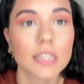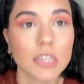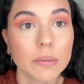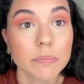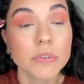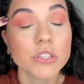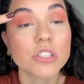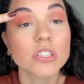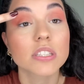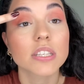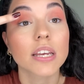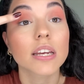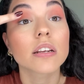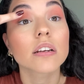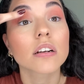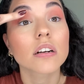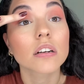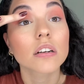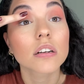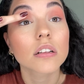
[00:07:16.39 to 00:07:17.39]
Let me just
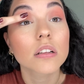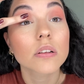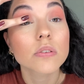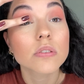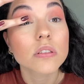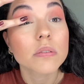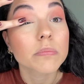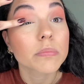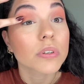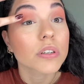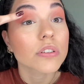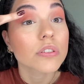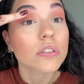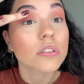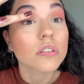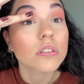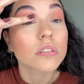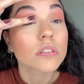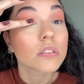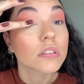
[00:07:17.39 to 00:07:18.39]
get close and
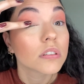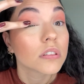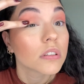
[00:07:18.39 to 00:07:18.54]
personal.